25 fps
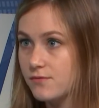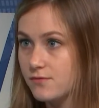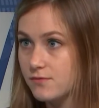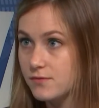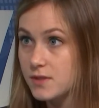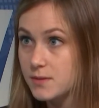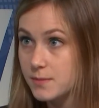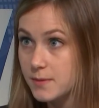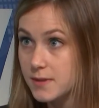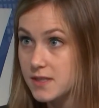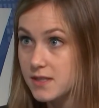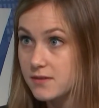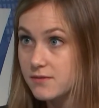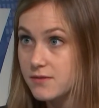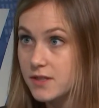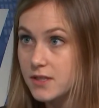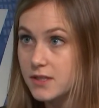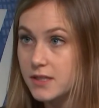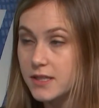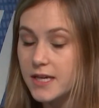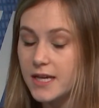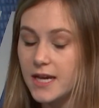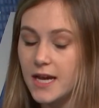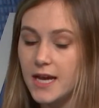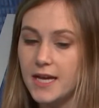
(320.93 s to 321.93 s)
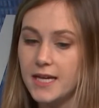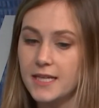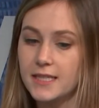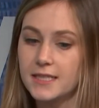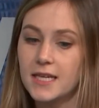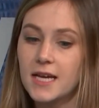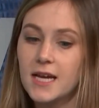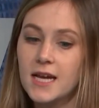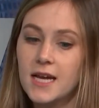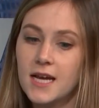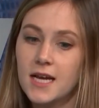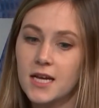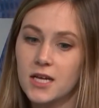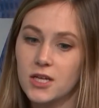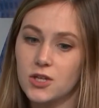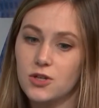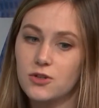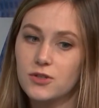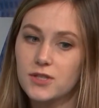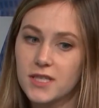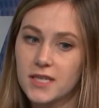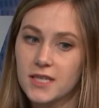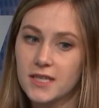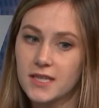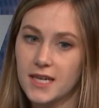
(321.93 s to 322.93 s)
specifically is
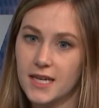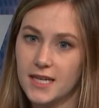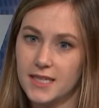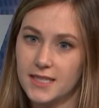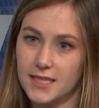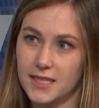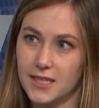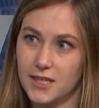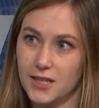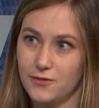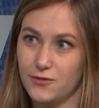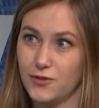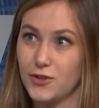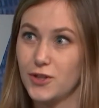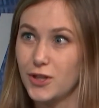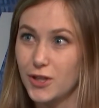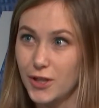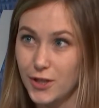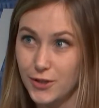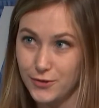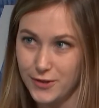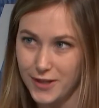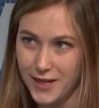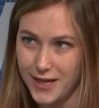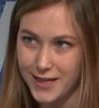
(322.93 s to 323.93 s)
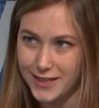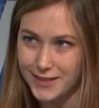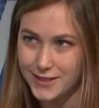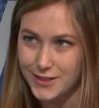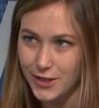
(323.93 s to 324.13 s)
using the idea of clothing.